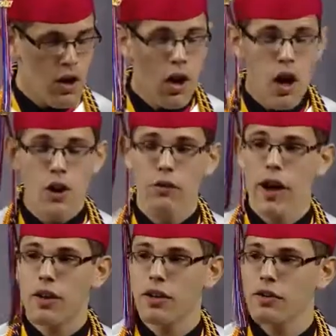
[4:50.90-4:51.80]
No
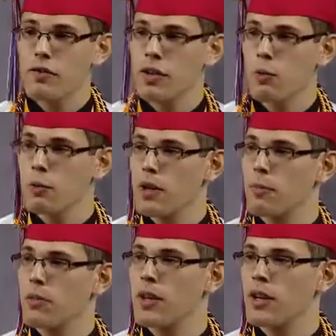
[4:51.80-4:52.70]
valedictory would be
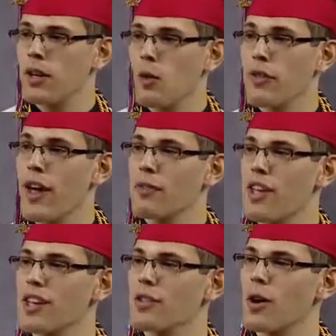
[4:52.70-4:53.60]
complete without
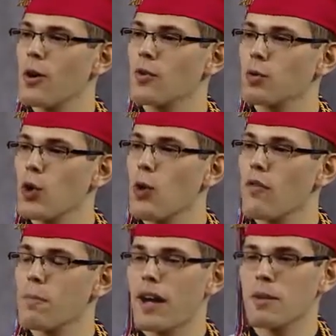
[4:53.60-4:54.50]
thanking those who have
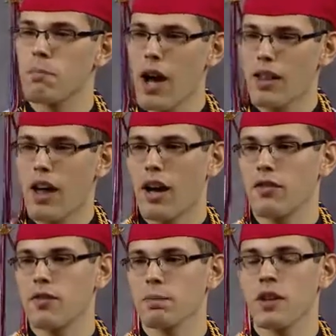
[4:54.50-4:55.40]
impacted my life
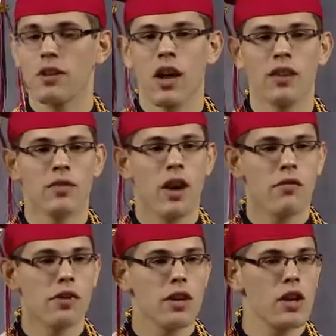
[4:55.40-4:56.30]
and the lives of
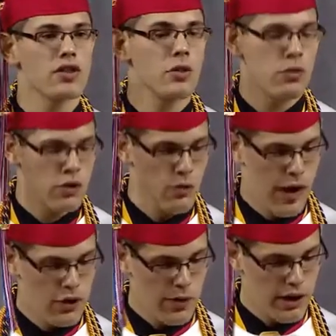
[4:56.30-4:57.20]
every student
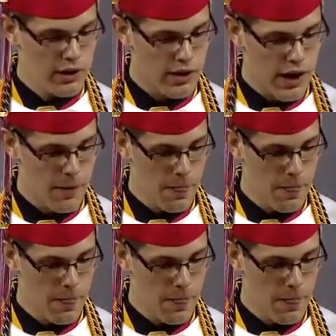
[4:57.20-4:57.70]
graduating today.